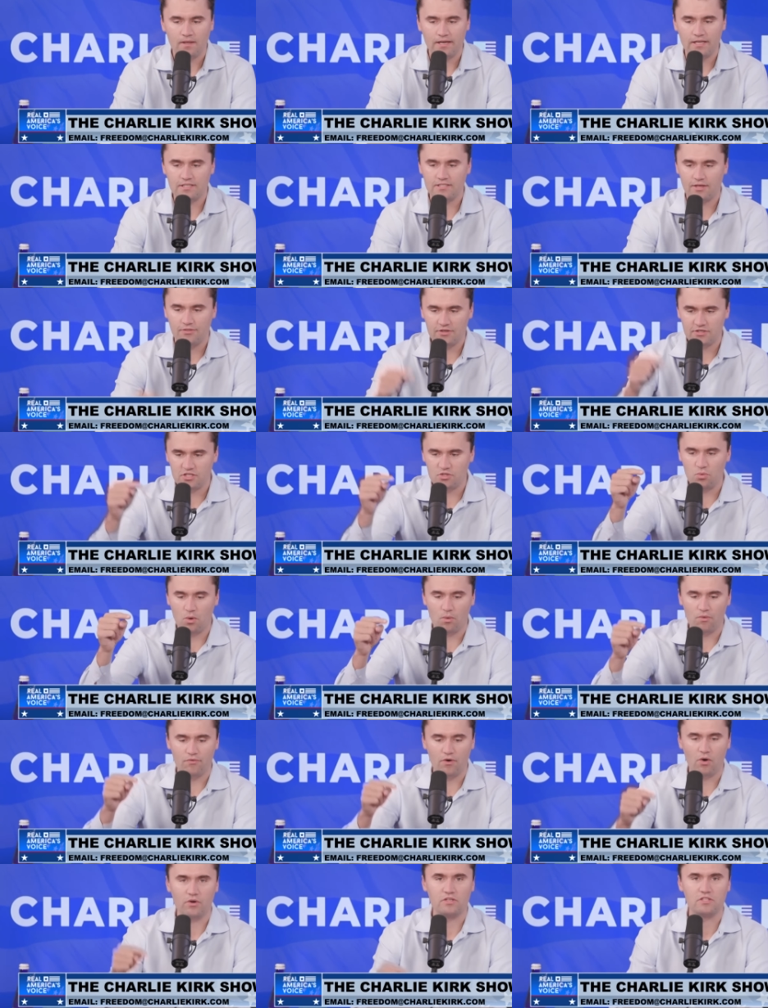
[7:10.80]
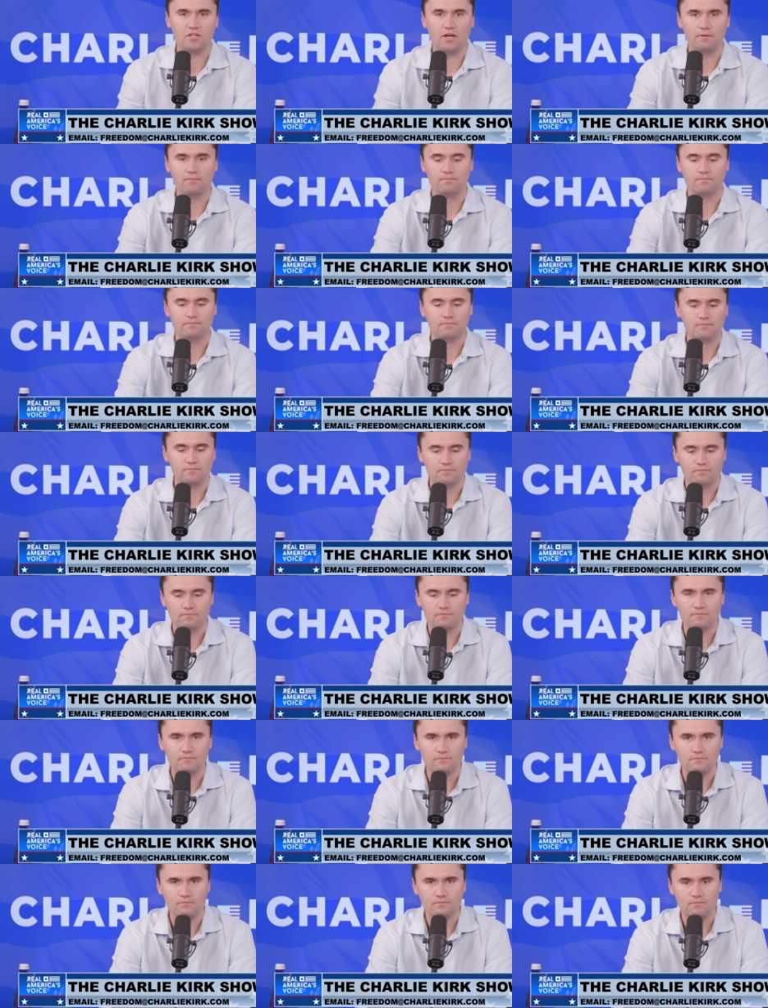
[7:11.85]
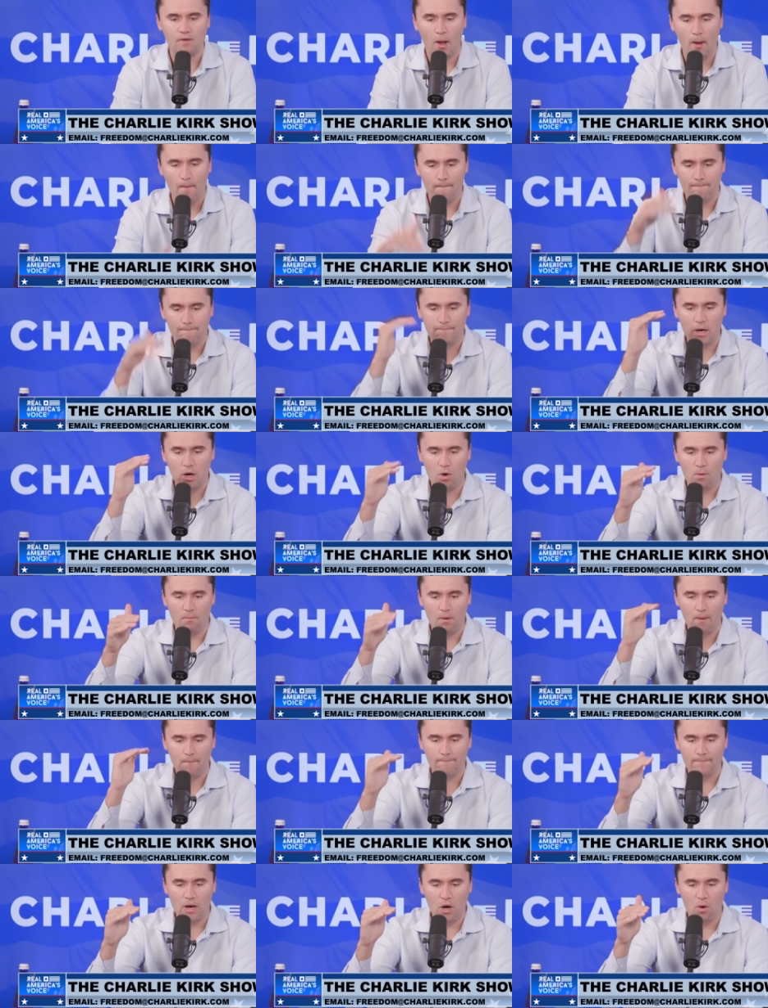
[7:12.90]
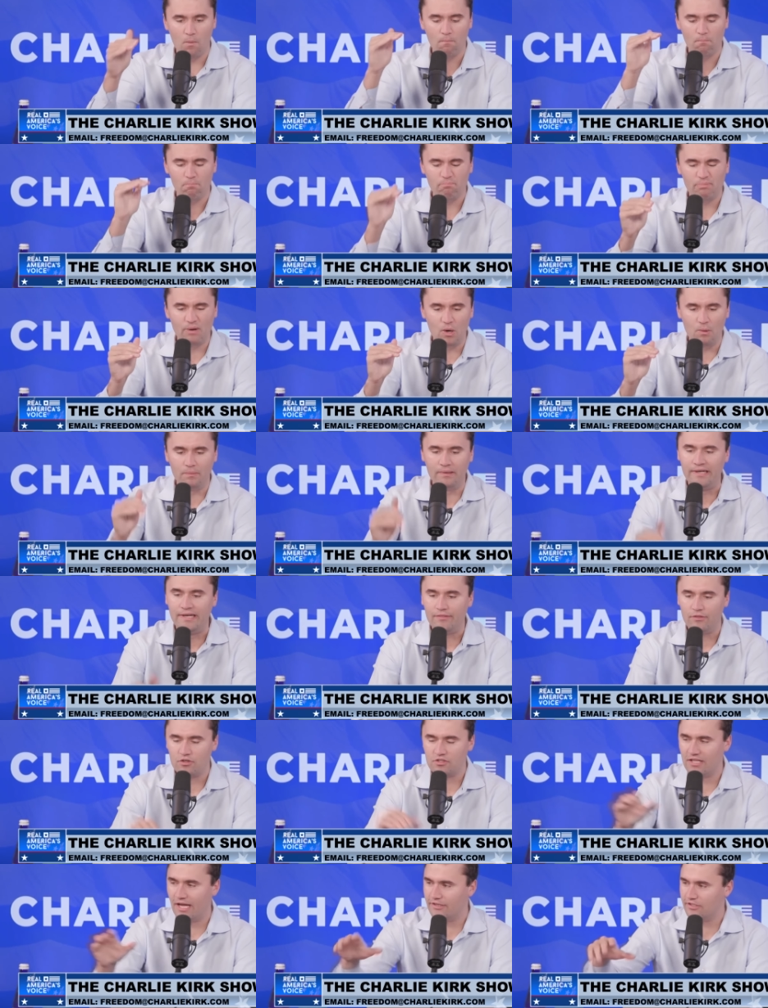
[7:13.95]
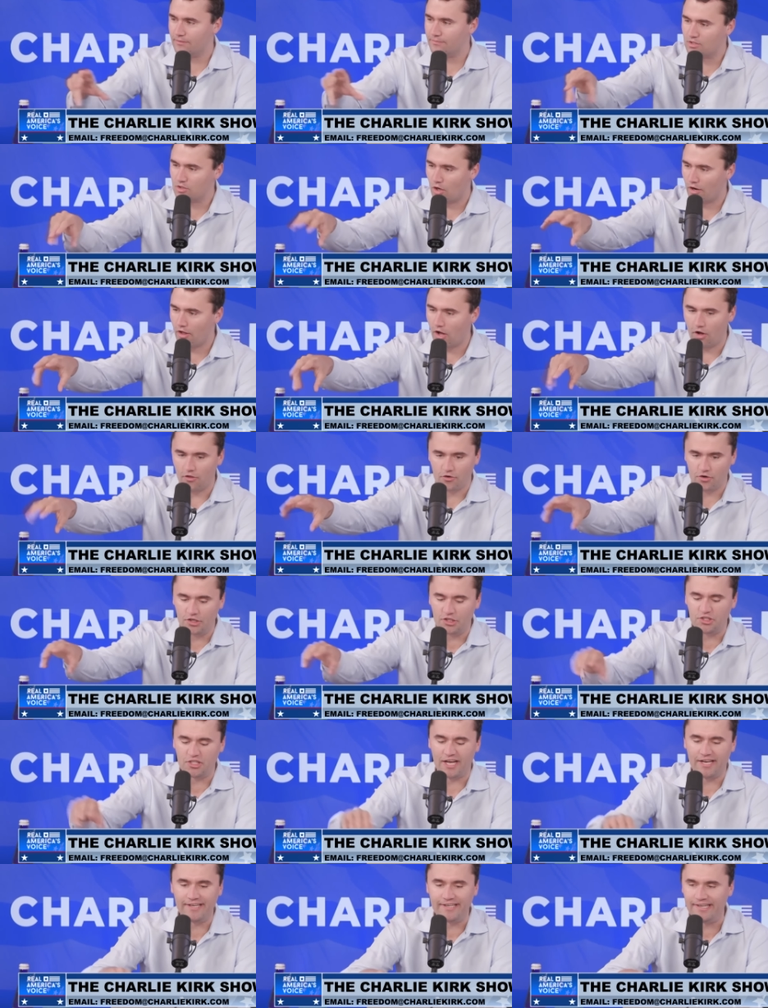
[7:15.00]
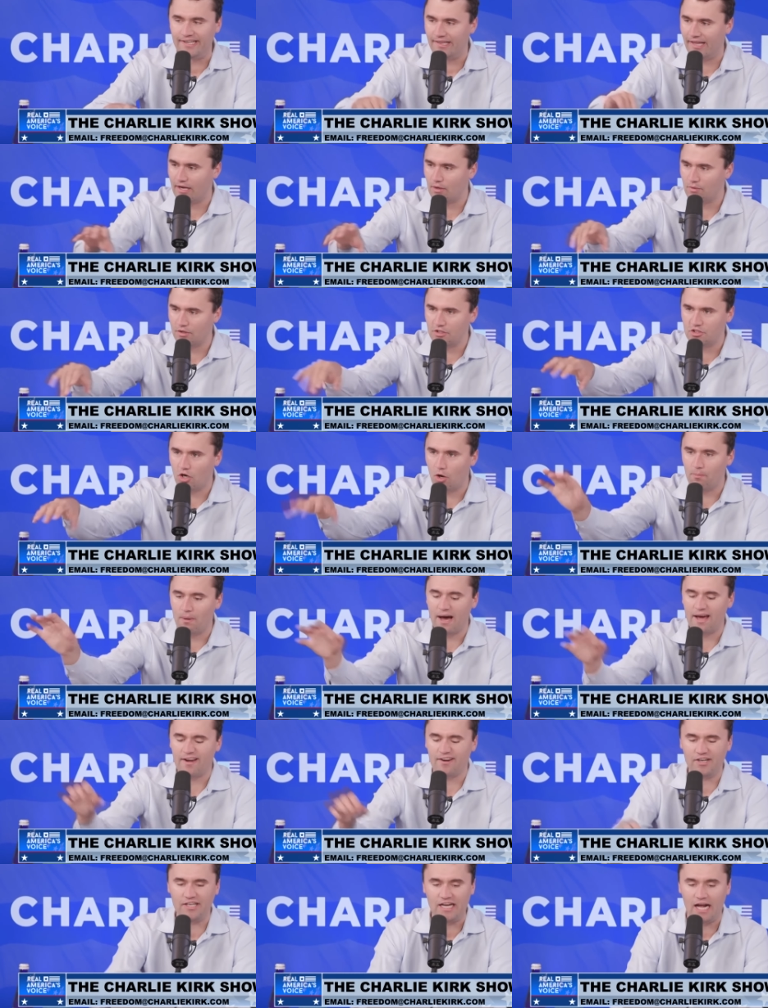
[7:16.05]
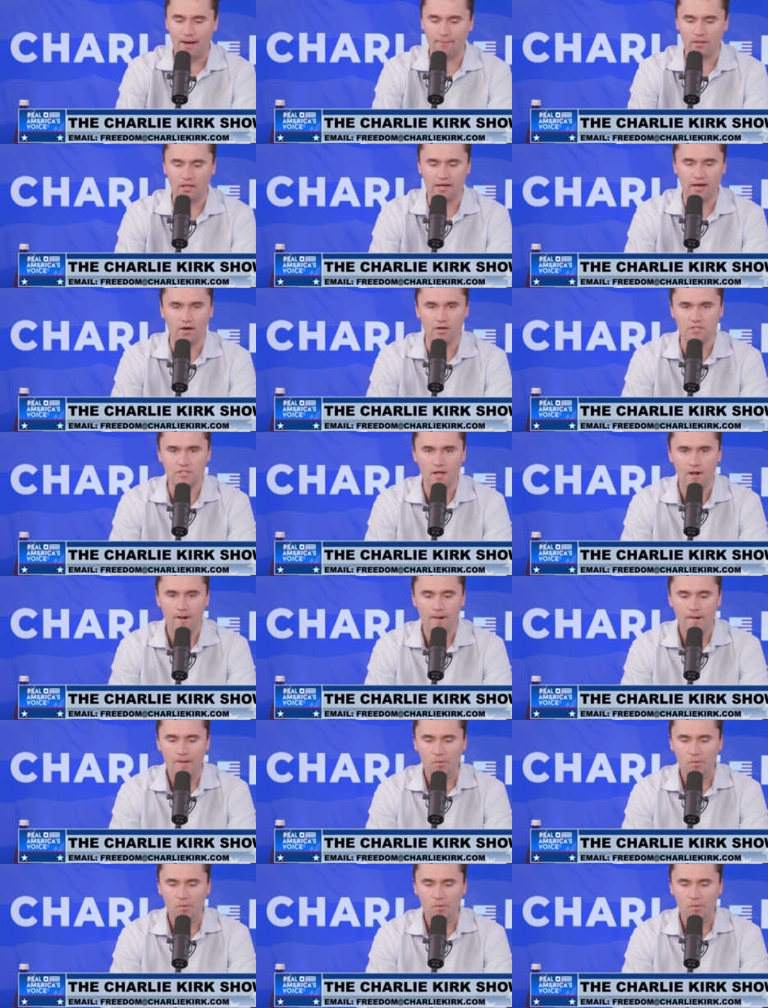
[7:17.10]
And he said, This is what we're focused on. Boom, boom, boom. There's not some sort of other agenda like when Joe Biden or Kamala Harris.